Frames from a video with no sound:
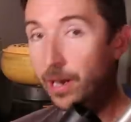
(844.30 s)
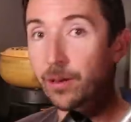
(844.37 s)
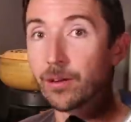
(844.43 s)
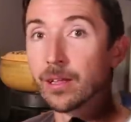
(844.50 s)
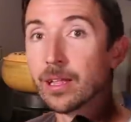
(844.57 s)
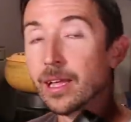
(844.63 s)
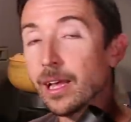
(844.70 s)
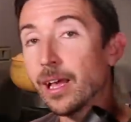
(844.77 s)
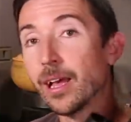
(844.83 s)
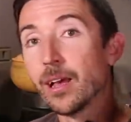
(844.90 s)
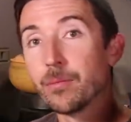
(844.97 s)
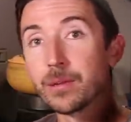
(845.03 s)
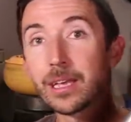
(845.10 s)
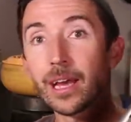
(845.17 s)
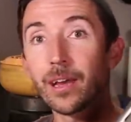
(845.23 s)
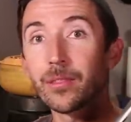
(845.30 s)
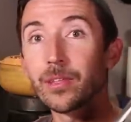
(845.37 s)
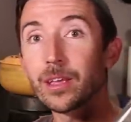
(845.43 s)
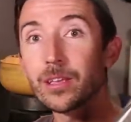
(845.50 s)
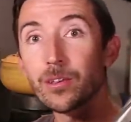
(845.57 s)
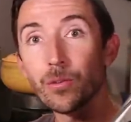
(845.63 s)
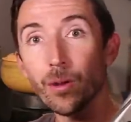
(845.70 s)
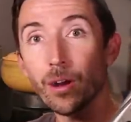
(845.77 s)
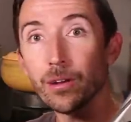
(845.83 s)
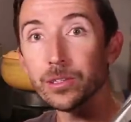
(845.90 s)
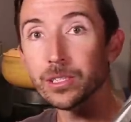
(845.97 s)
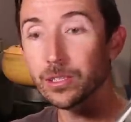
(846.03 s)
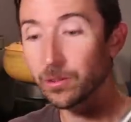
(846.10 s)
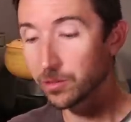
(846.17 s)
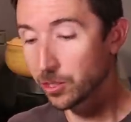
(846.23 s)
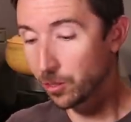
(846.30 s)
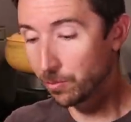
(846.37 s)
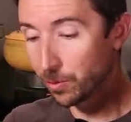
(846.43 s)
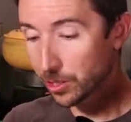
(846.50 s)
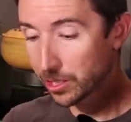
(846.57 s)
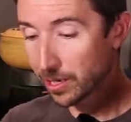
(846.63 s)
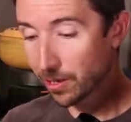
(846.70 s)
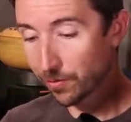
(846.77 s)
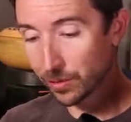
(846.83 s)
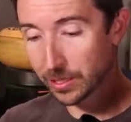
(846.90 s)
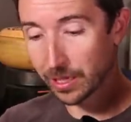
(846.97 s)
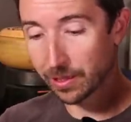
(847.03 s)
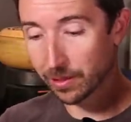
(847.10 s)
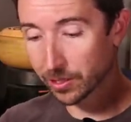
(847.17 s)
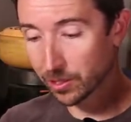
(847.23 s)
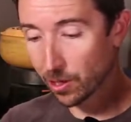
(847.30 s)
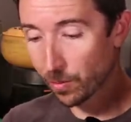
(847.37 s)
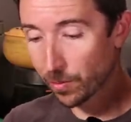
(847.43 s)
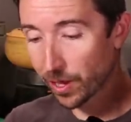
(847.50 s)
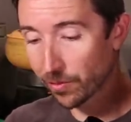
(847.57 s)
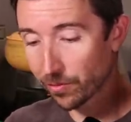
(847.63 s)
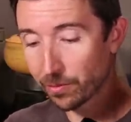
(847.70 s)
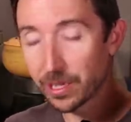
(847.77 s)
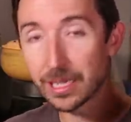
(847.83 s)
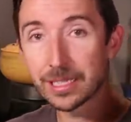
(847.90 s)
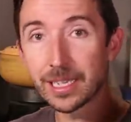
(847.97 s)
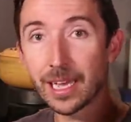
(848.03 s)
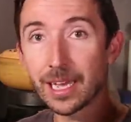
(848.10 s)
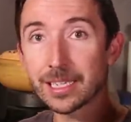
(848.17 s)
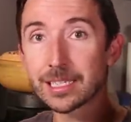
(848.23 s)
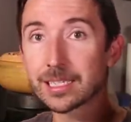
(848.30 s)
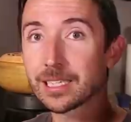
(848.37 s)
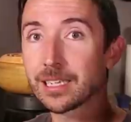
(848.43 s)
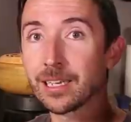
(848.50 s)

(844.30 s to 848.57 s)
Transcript: barrel. But yeah, thank you also to Bushnell for sending the scope out for me to test.